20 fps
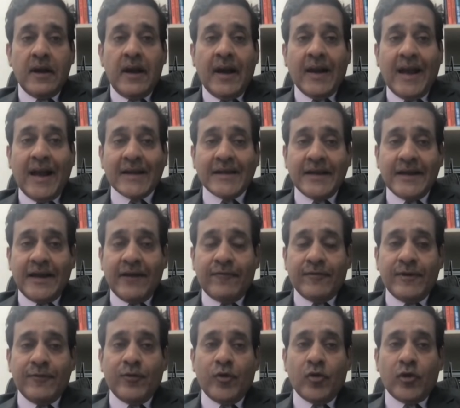And I think
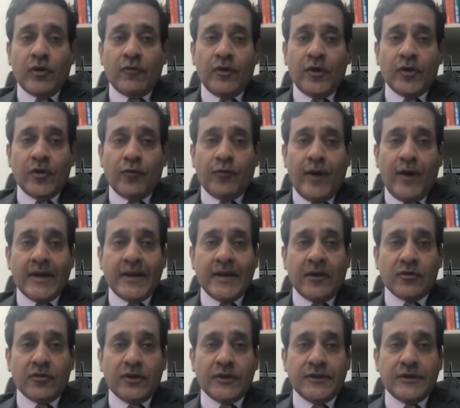every broker will have to find
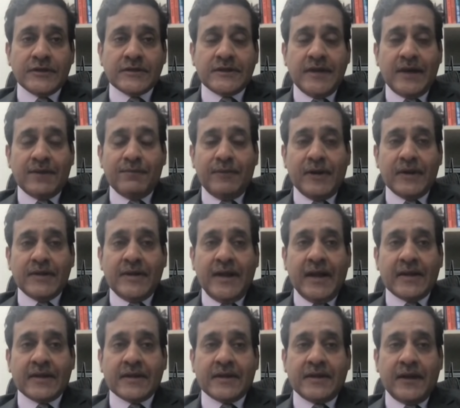out the niche segment
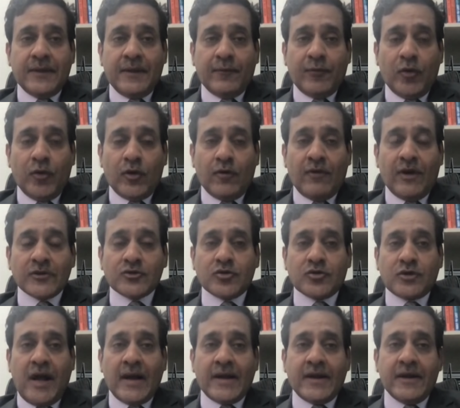that the broker wants to
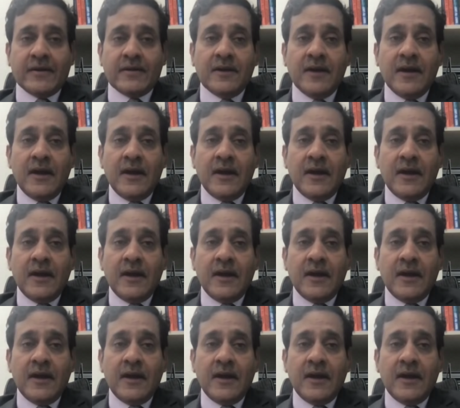target.